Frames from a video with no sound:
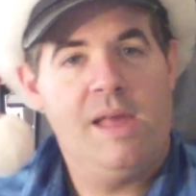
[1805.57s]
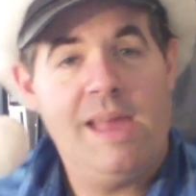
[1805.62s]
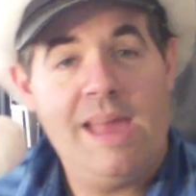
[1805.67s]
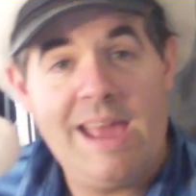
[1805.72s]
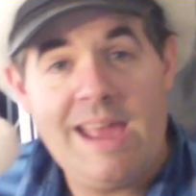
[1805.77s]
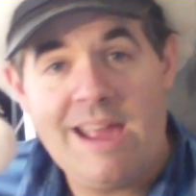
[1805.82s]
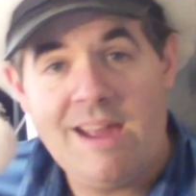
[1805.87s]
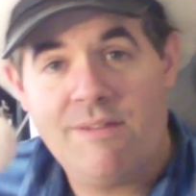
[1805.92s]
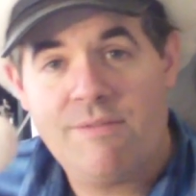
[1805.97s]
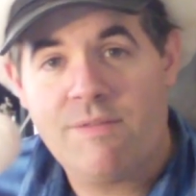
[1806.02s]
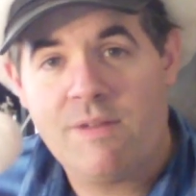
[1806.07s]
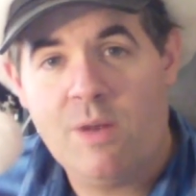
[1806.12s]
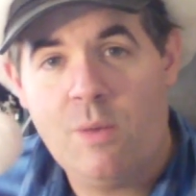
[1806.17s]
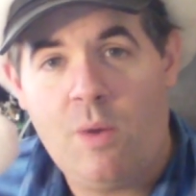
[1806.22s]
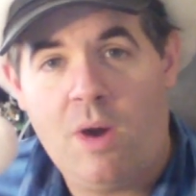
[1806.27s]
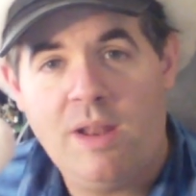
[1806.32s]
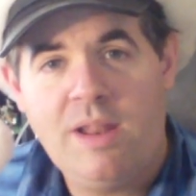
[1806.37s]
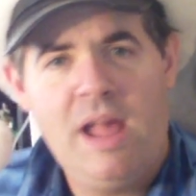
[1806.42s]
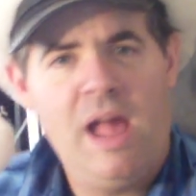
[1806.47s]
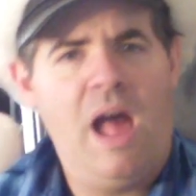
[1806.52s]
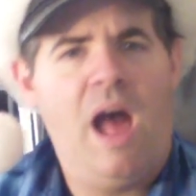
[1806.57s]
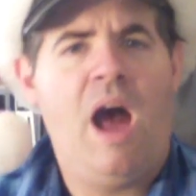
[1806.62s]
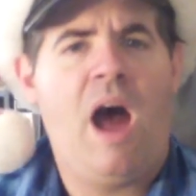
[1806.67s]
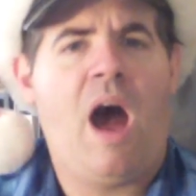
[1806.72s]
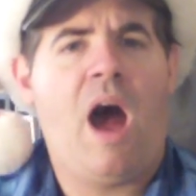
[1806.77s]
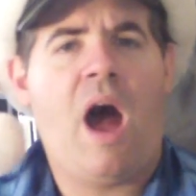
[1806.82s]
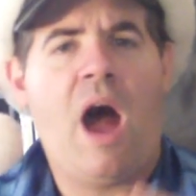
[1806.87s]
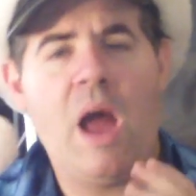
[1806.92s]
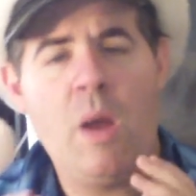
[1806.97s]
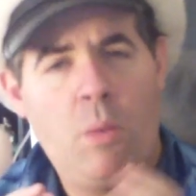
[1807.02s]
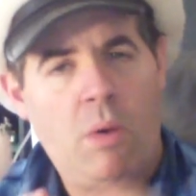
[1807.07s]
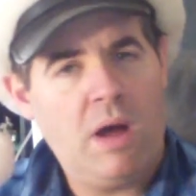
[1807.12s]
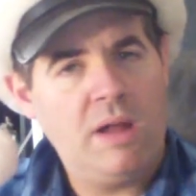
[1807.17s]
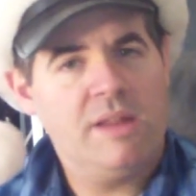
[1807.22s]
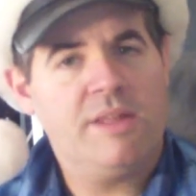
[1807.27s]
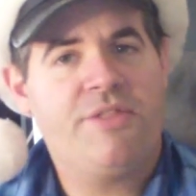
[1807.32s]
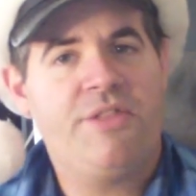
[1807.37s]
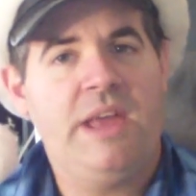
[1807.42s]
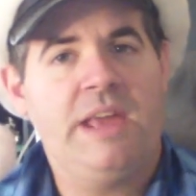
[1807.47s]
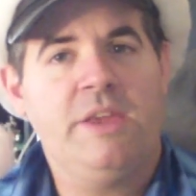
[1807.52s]
Hey everyone. I
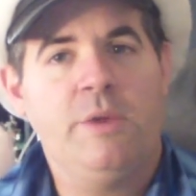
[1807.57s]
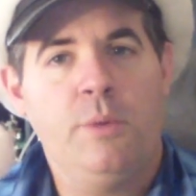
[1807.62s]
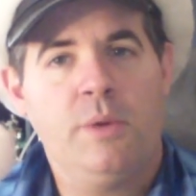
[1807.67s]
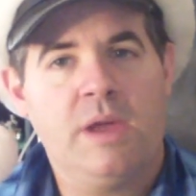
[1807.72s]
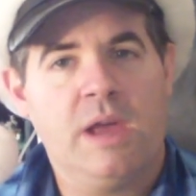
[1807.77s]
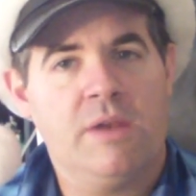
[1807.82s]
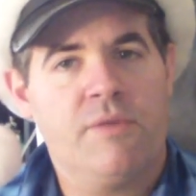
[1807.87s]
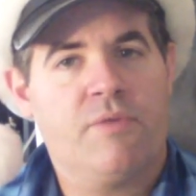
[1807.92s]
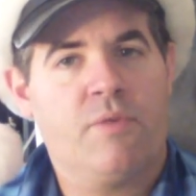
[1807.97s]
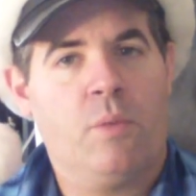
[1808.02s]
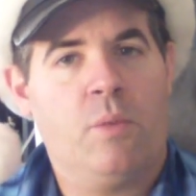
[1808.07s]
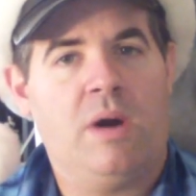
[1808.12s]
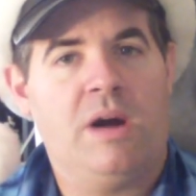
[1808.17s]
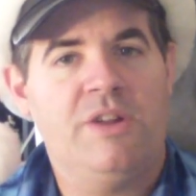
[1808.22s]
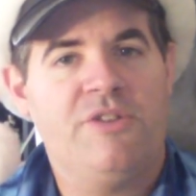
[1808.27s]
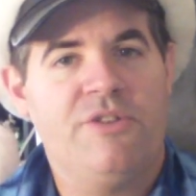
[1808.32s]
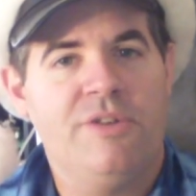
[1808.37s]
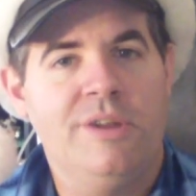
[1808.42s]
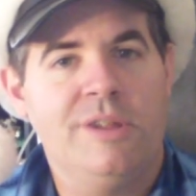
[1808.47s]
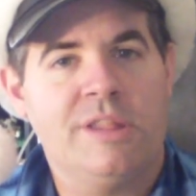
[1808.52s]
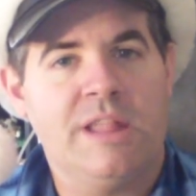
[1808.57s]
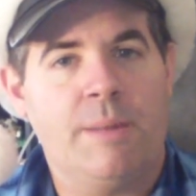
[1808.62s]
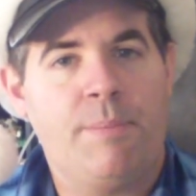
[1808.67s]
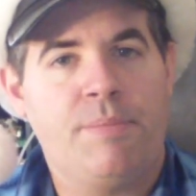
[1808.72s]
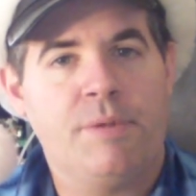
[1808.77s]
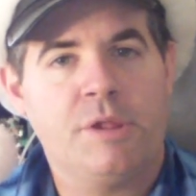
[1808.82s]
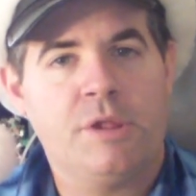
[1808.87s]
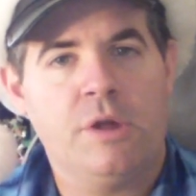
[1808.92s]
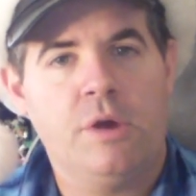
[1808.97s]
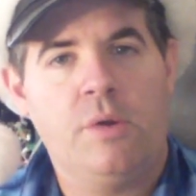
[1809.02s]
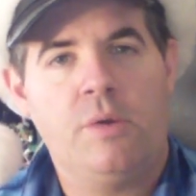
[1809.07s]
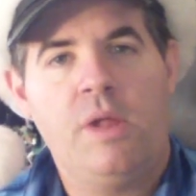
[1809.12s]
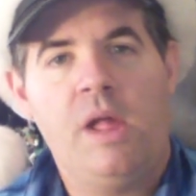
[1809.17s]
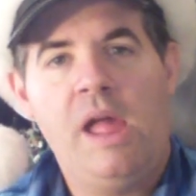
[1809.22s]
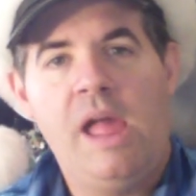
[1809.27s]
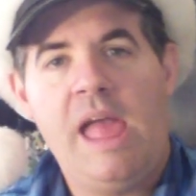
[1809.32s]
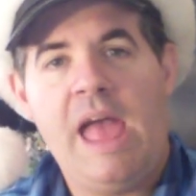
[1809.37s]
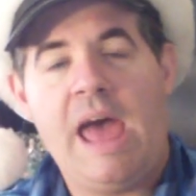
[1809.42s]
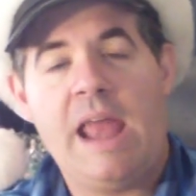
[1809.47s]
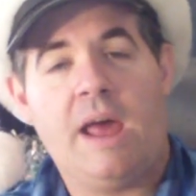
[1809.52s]
wanted to thank you again for watching this episode.
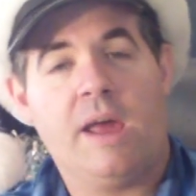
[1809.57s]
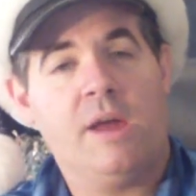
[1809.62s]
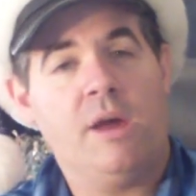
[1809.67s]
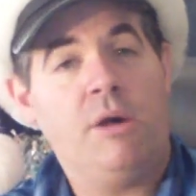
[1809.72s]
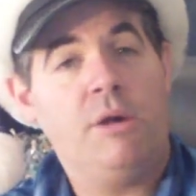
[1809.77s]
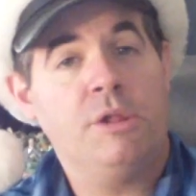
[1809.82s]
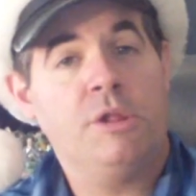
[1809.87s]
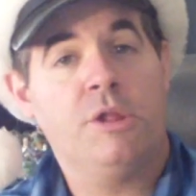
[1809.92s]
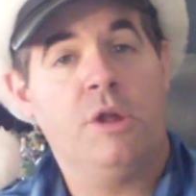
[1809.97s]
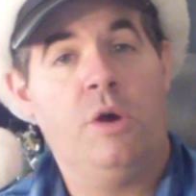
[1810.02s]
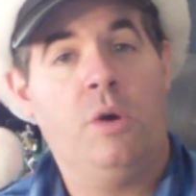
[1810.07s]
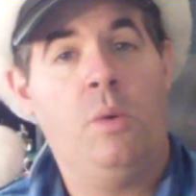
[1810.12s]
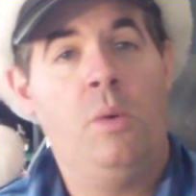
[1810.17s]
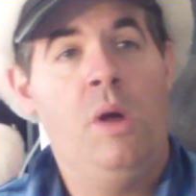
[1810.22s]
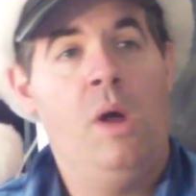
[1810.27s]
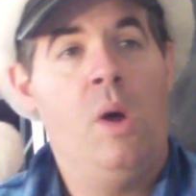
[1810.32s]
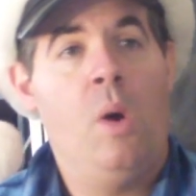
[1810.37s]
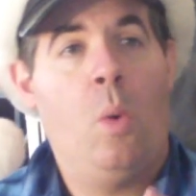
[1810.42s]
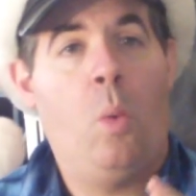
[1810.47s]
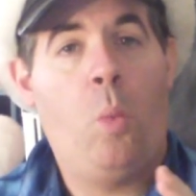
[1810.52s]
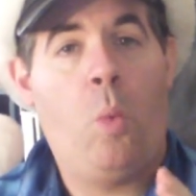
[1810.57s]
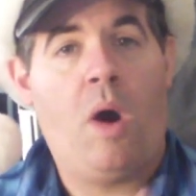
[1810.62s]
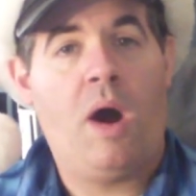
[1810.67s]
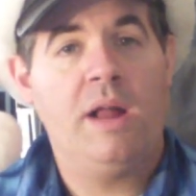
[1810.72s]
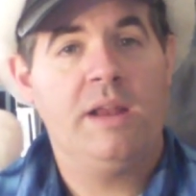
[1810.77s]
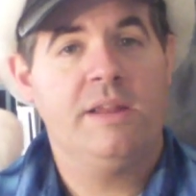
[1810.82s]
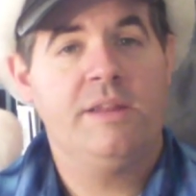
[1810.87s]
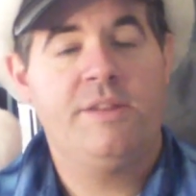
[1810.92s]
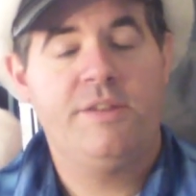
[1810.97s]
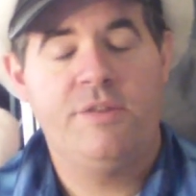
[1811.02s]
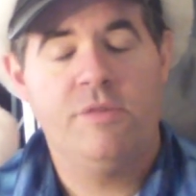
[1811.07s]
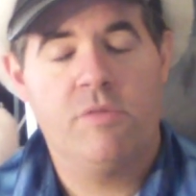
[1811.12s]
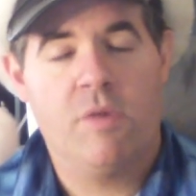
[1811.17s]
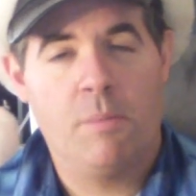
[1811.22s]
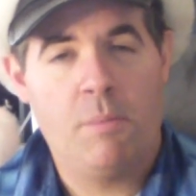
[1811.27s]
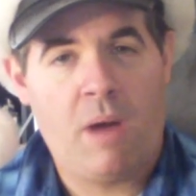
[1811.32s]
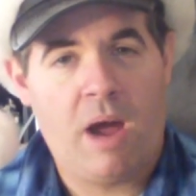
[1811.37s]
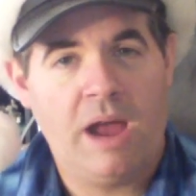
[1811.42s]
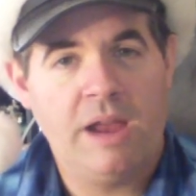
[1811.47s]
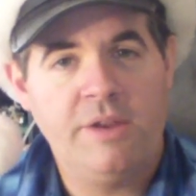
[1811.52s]
And I also wanted to
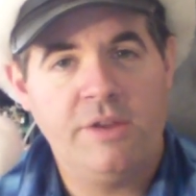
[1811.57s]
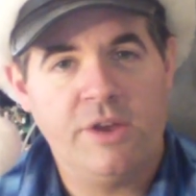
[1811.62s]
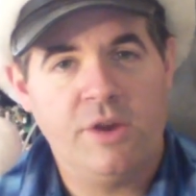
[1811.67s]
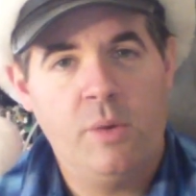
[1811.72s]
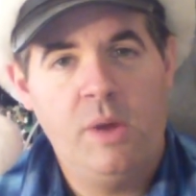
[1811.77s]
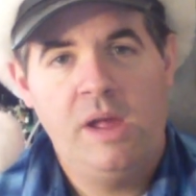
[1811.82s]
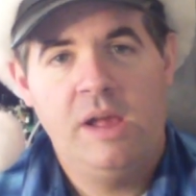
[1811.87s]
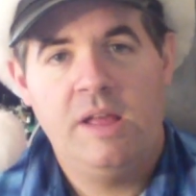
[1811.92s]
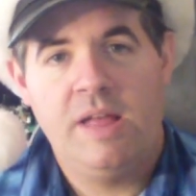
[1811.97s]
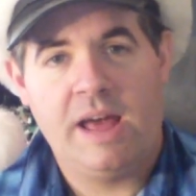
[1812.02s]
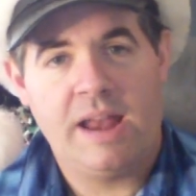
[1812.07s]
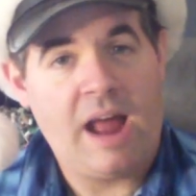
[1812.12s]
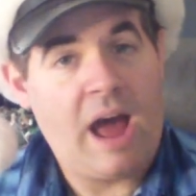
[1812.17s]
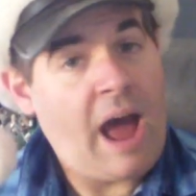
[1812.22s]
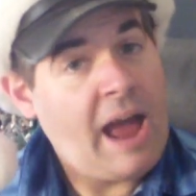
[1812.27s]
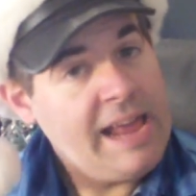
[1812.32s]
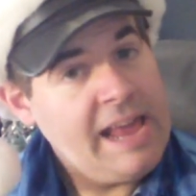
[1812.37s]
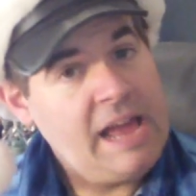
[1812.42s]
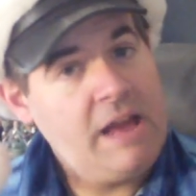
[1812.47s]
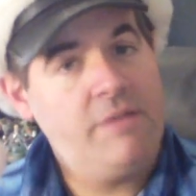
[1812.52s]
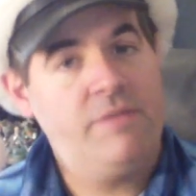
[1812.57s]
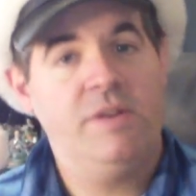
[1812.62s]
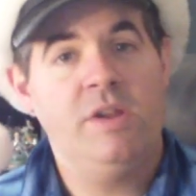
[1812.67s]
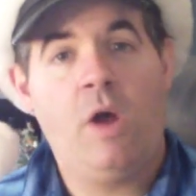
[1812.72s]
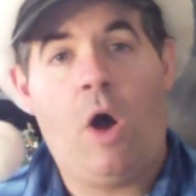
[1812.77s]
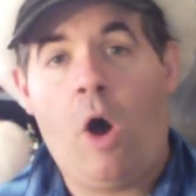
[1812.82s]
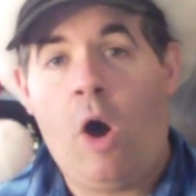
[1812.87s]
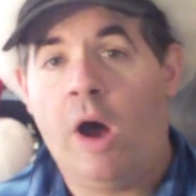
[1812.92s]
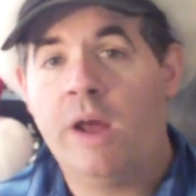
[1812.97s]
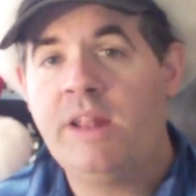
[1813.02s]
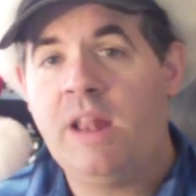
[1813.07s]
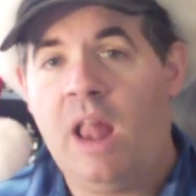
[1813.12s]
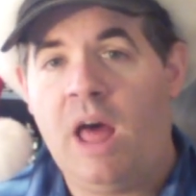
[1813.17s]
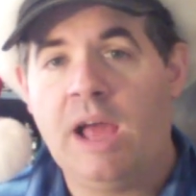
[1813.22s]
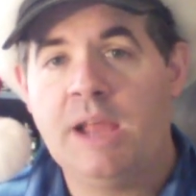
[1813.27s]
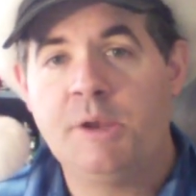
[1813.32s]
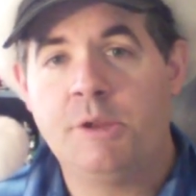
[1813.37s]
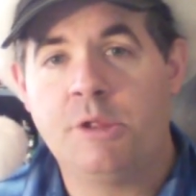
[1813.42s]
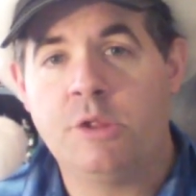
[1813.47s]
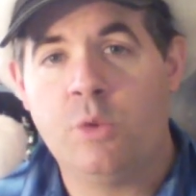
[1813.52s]
remind you that I have an
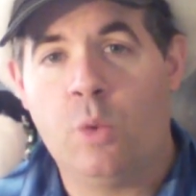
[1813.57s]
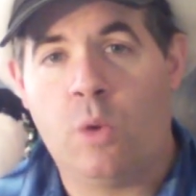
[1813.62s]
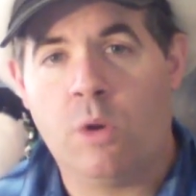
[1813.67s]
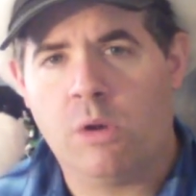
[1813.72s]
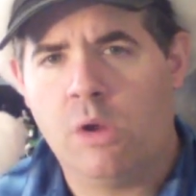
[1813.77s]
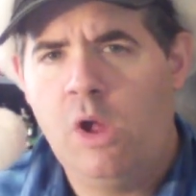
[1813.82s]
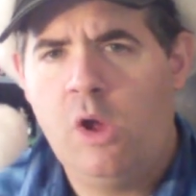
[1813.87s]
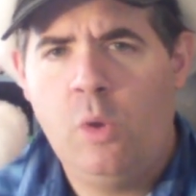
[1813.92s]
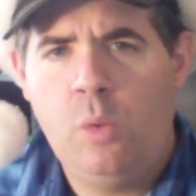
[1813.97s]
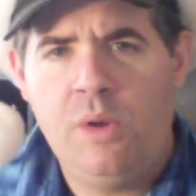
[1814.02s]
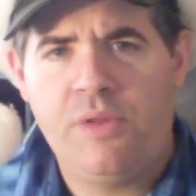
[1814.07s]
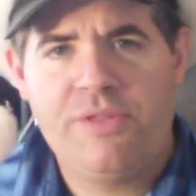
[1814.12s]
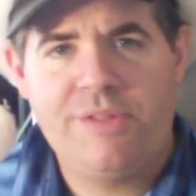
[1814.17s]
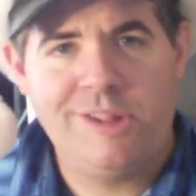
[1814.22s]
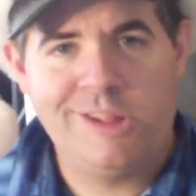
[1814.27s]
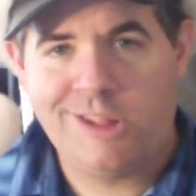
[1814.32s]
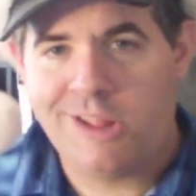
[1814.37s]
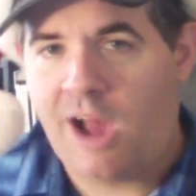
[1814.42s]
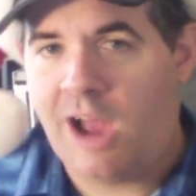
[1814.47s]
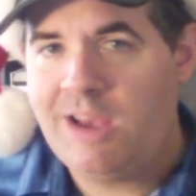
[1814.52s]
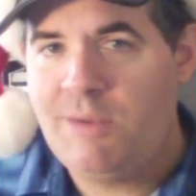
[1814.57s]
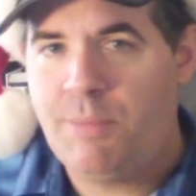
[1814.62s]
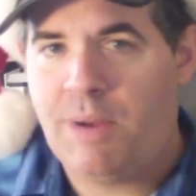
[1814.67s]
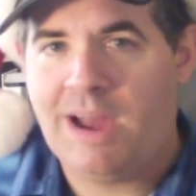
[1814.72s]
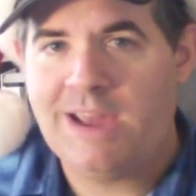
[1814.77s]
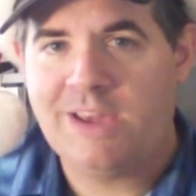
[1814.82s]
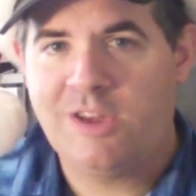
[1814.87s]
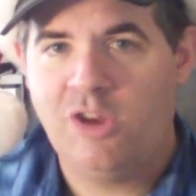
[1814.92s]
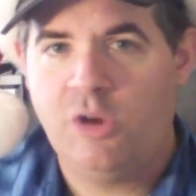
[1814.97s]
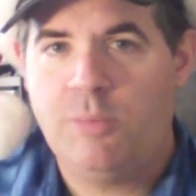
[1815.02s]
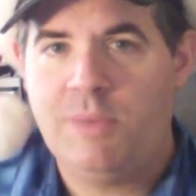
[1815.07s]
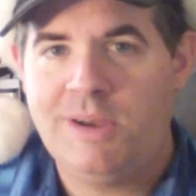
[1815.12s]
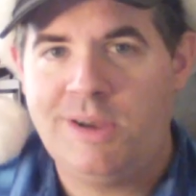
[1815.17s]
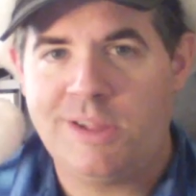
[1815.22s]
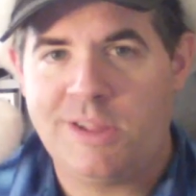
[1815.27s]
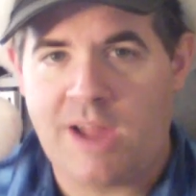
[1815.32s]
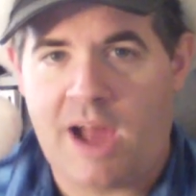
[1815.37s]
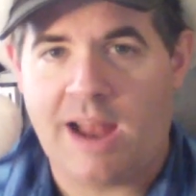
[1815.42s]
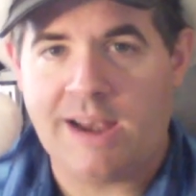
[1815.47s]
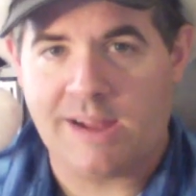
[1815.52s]
online store with
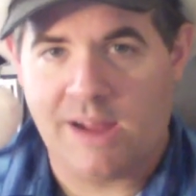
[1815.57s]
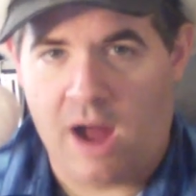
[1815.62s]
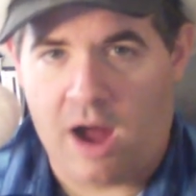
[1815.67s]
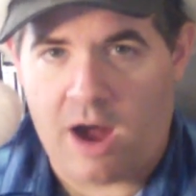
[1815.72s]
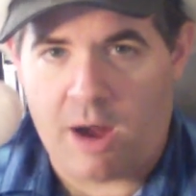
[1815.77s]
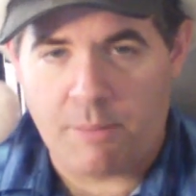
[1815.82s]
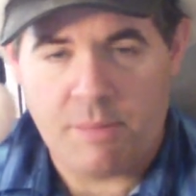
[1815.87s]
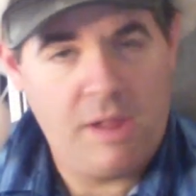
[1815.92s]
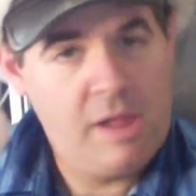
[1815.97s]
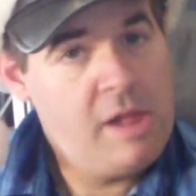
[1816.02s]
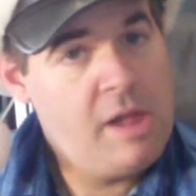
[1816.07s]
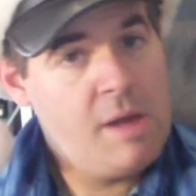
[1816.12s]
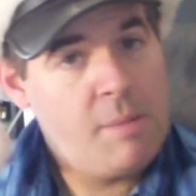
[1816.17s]
designedbyhumans.com.